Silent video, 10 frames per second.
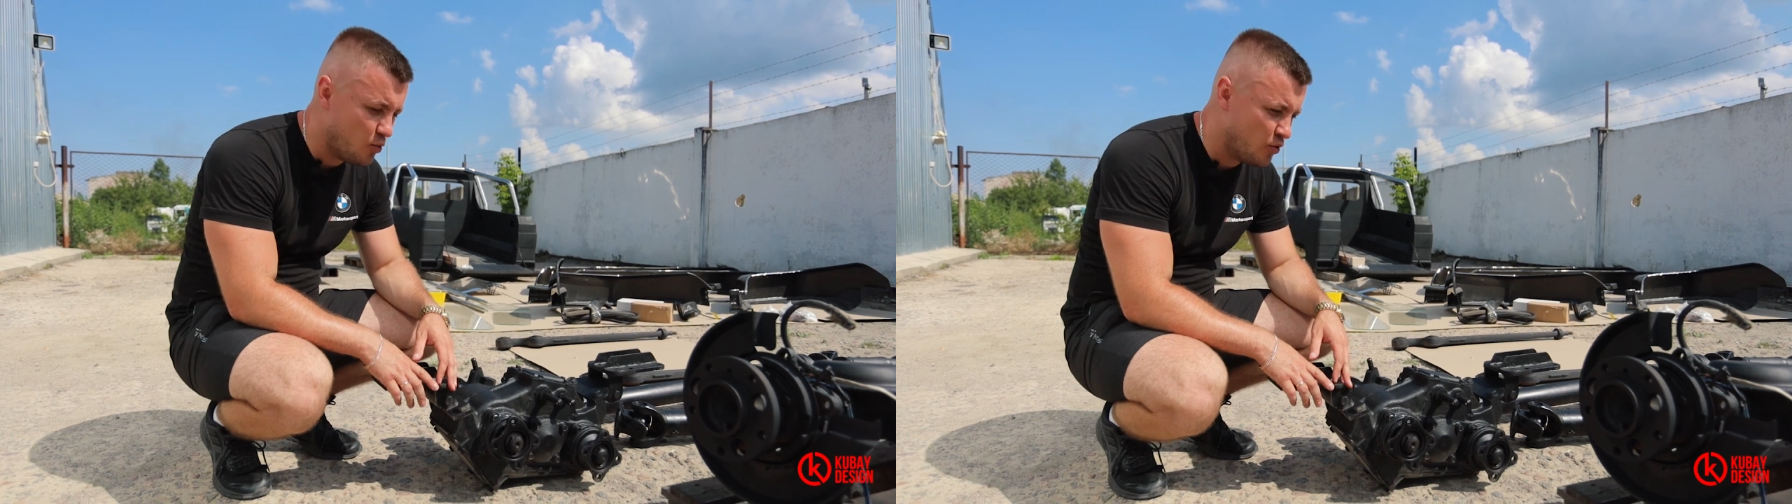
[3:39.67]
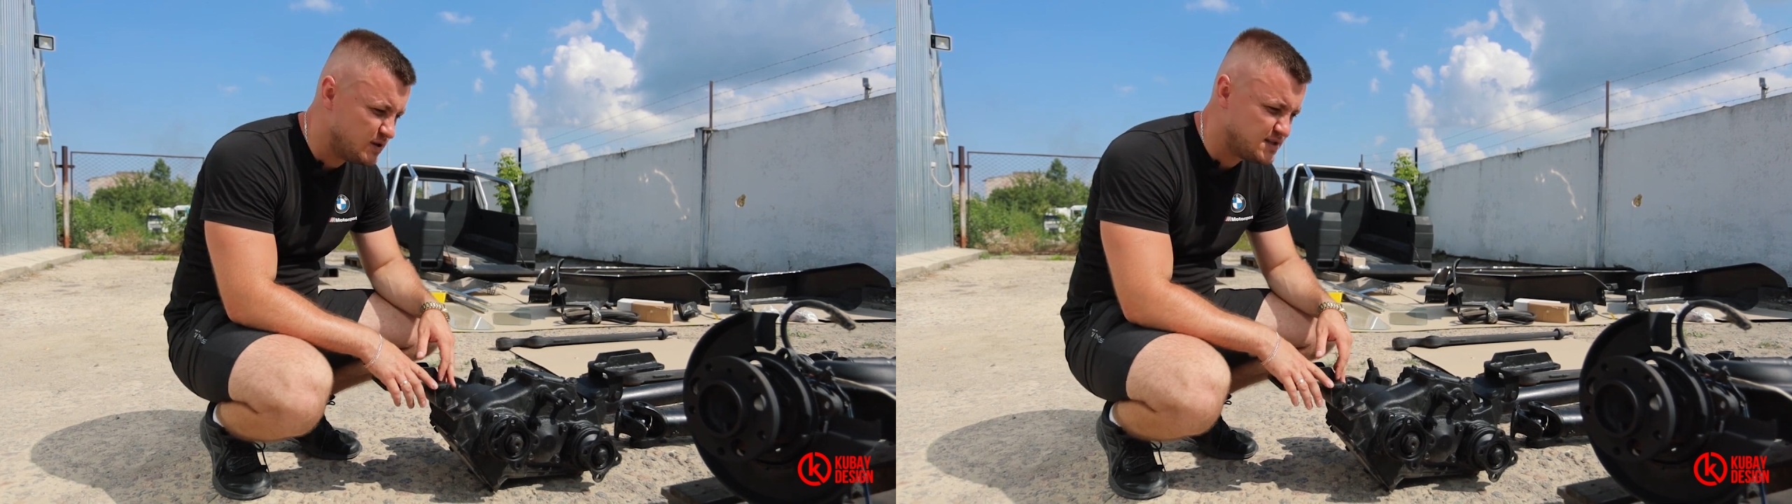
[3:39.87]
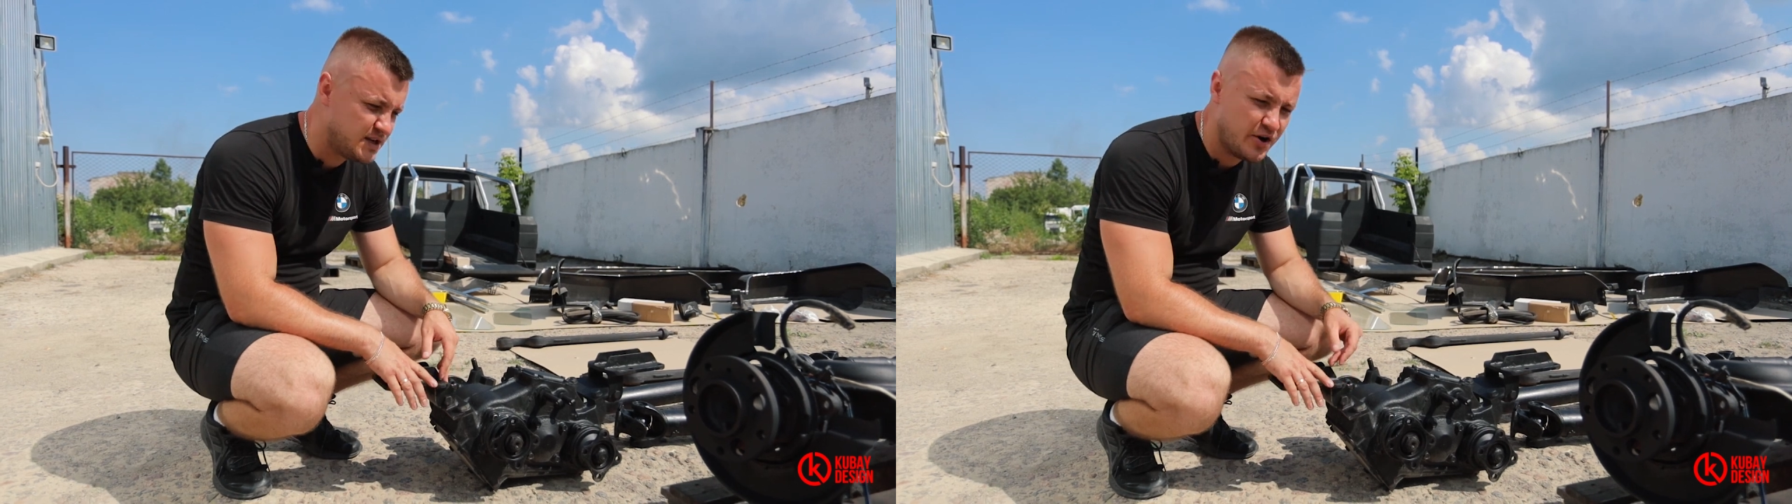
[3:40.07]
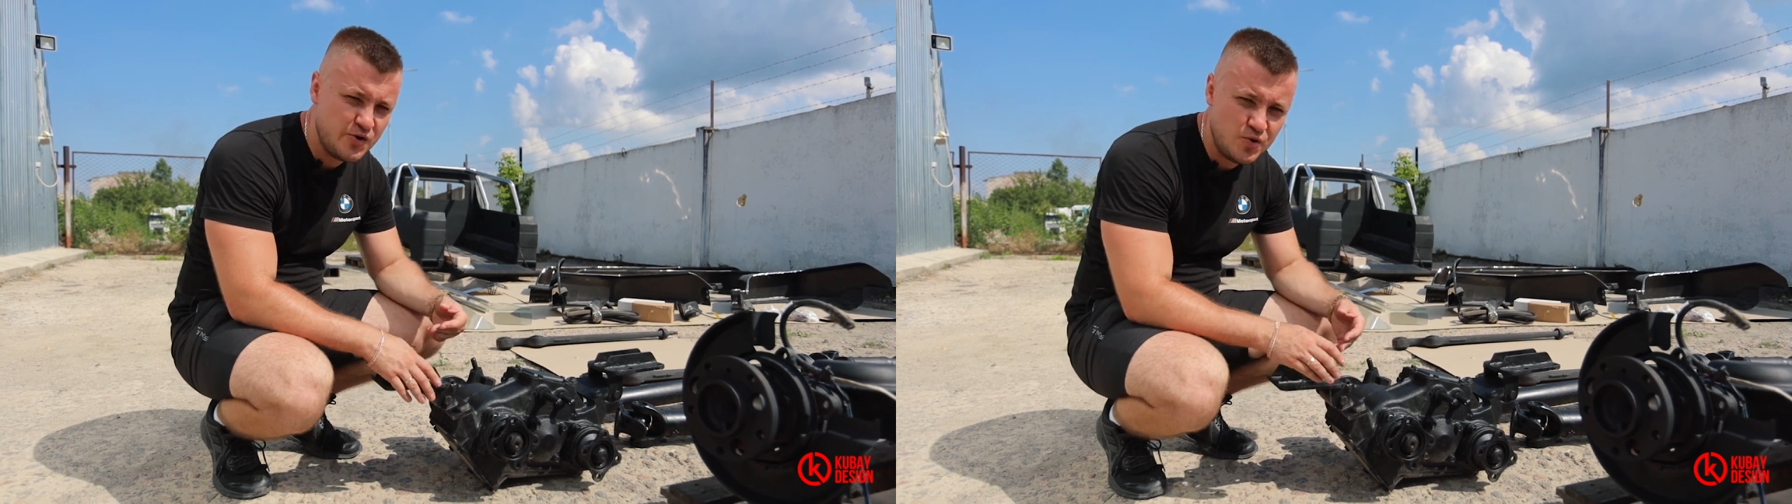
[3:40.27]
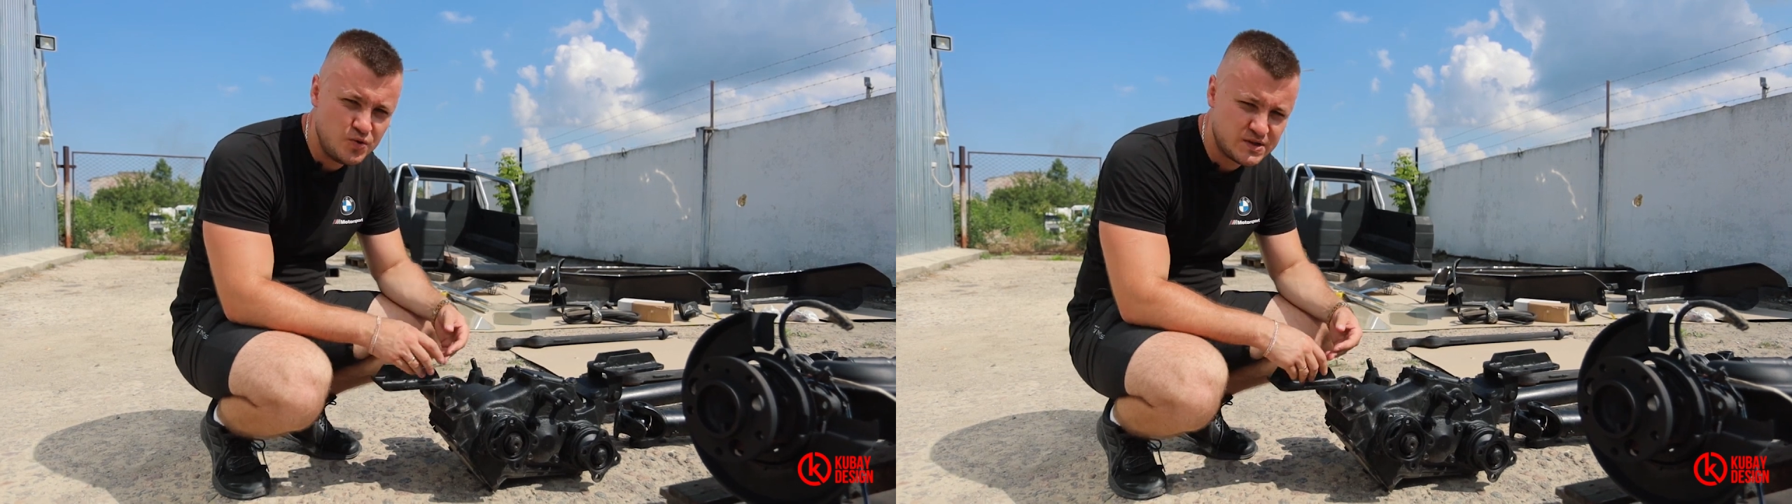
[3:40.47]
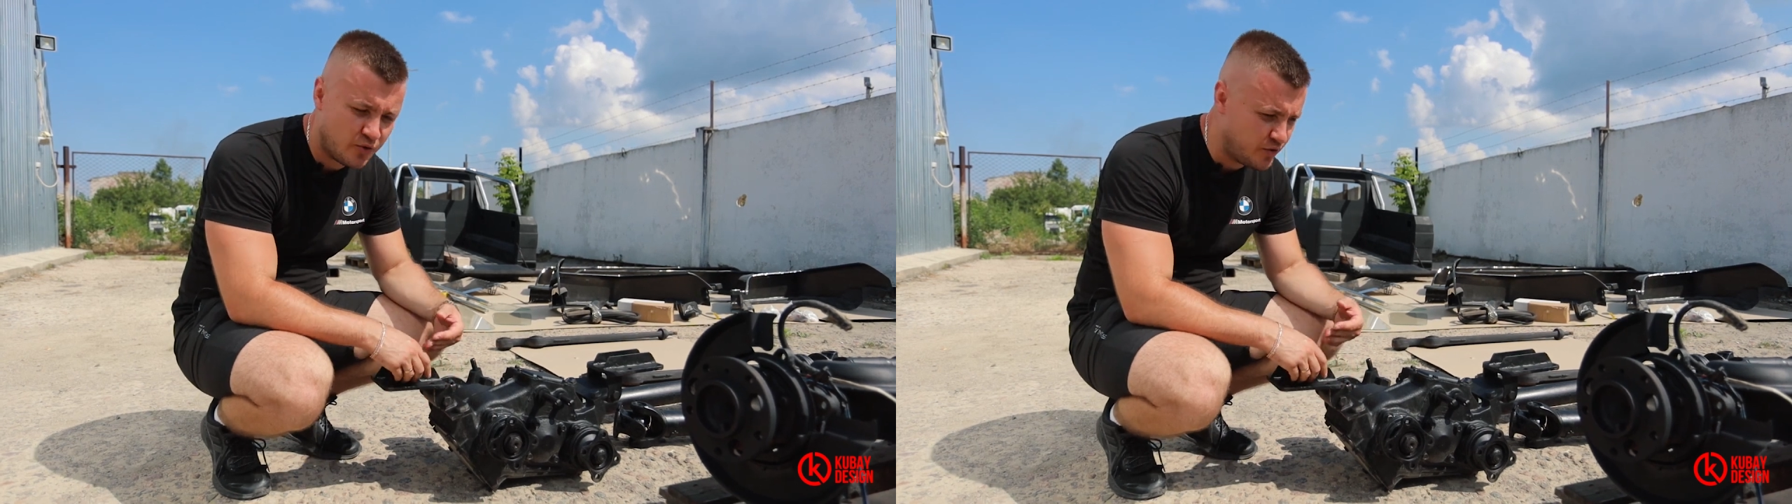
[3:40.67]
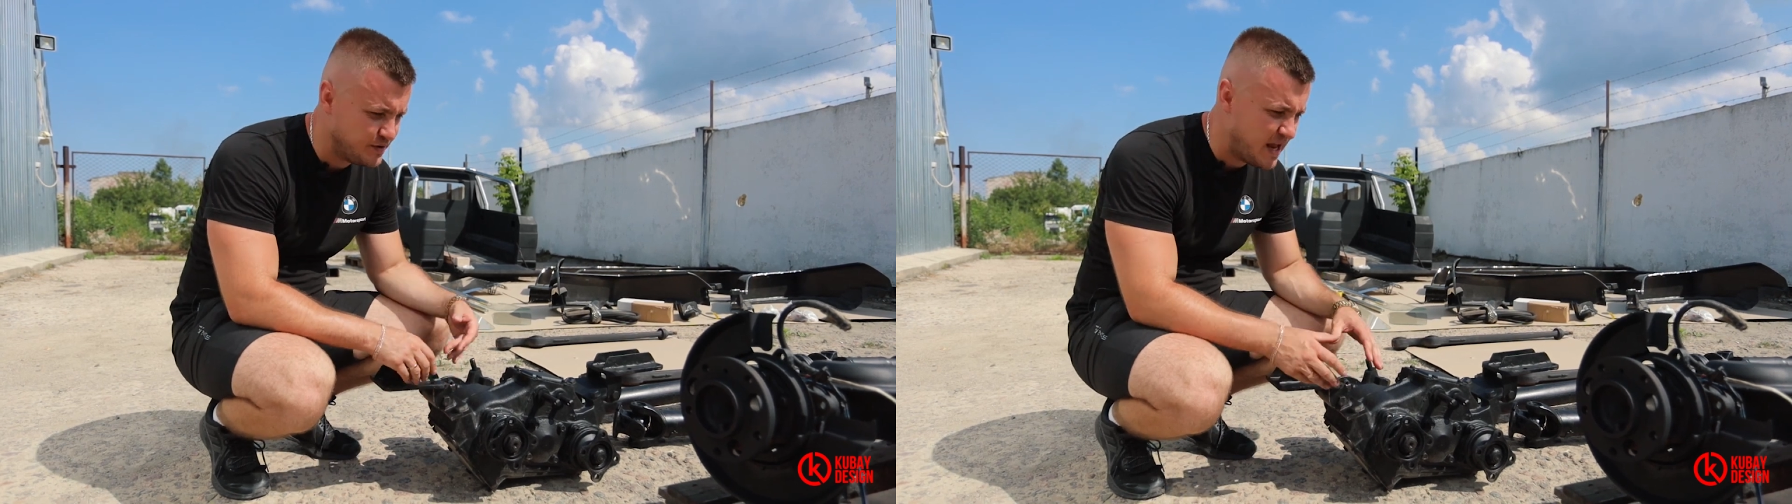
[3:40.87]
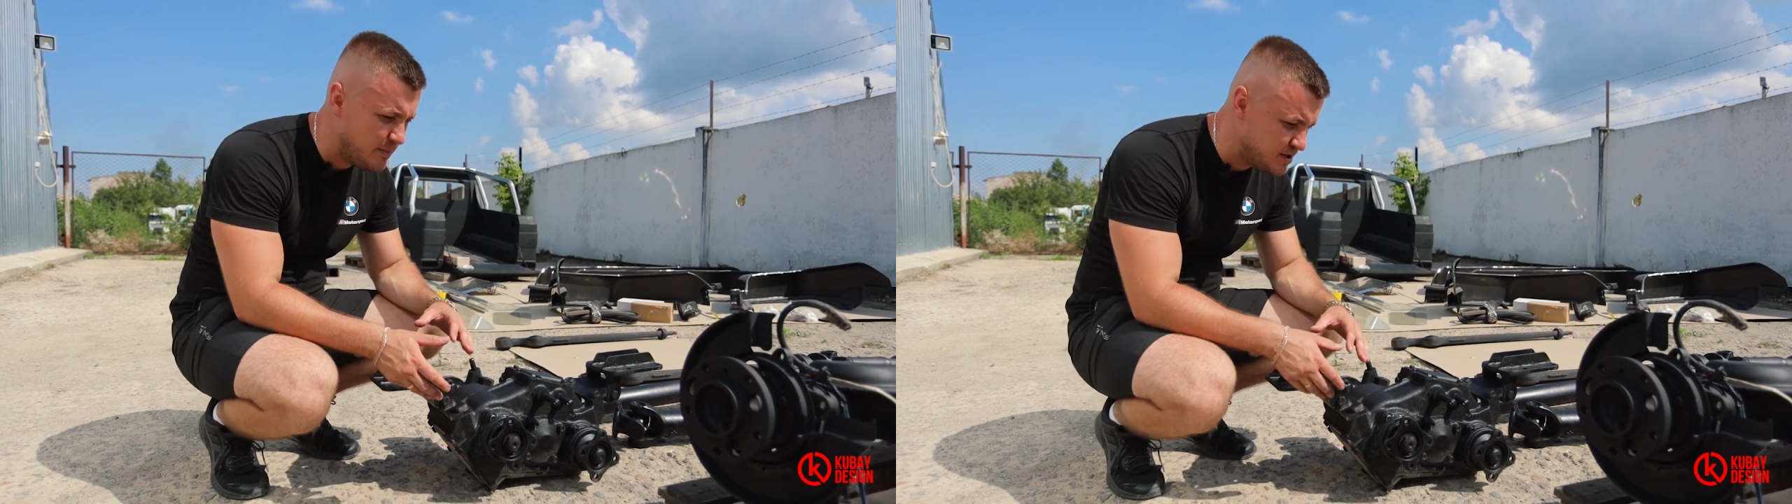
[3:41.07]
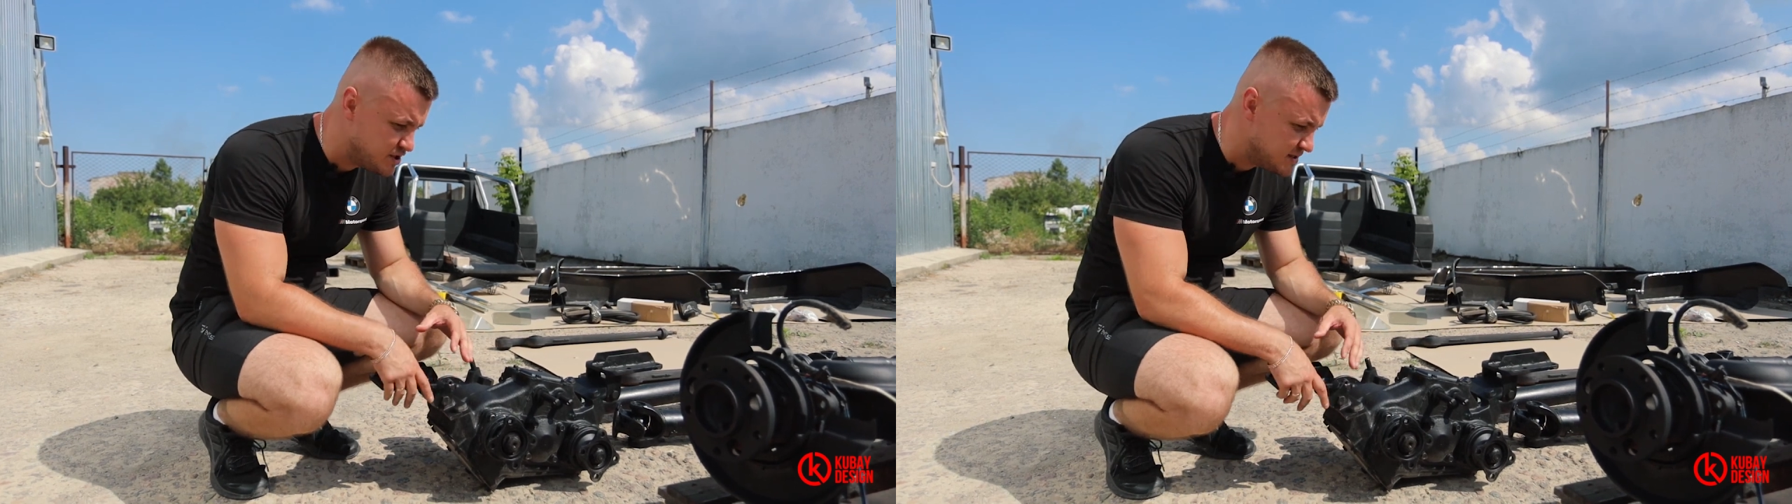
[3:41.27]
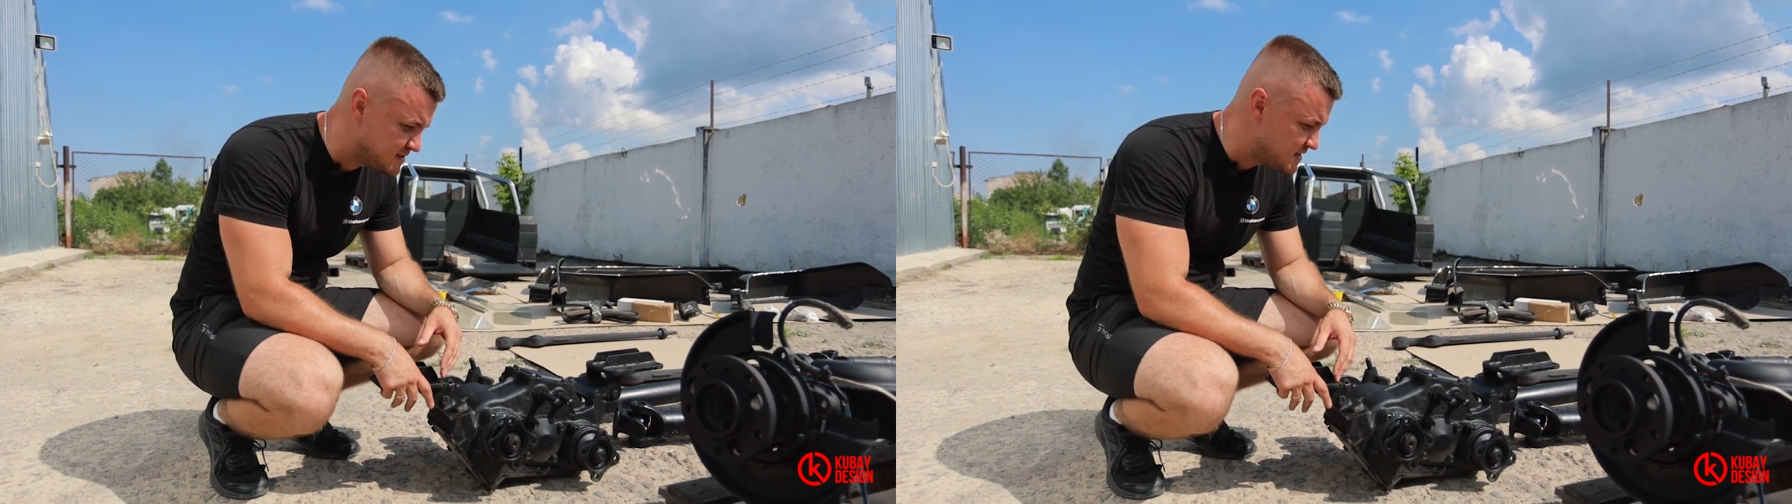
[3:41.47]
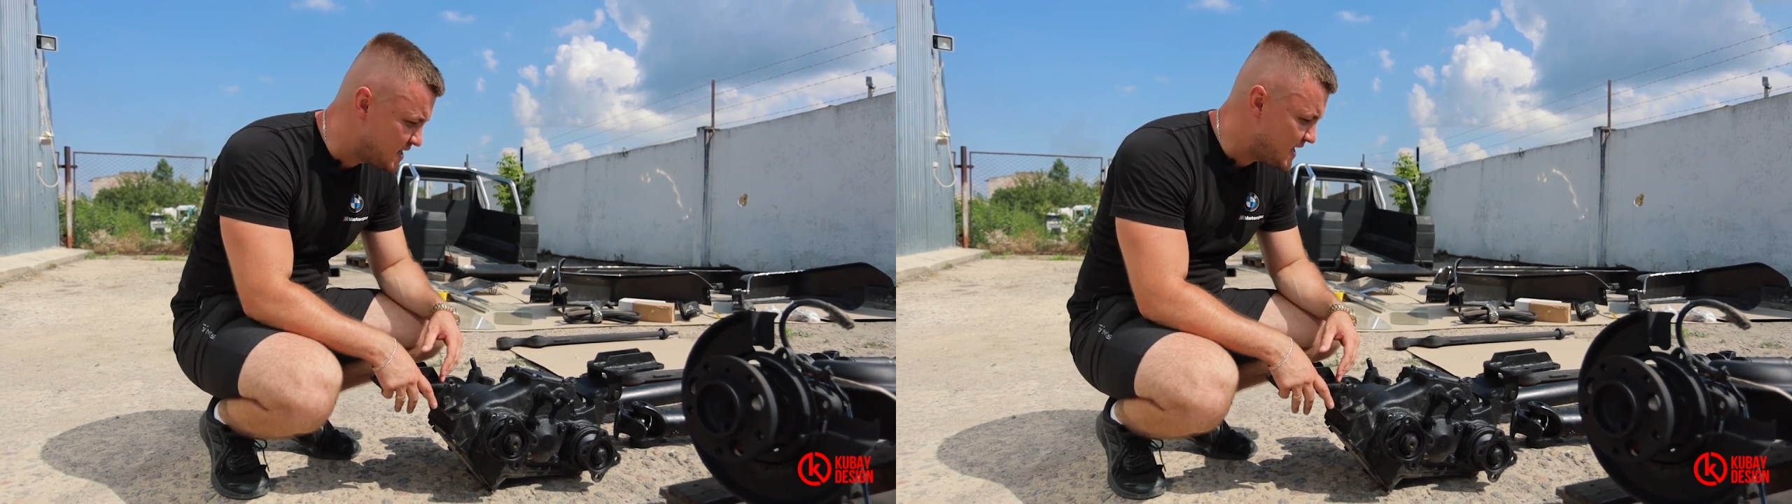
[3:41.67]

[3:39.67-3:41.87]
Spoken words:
or screws or damages,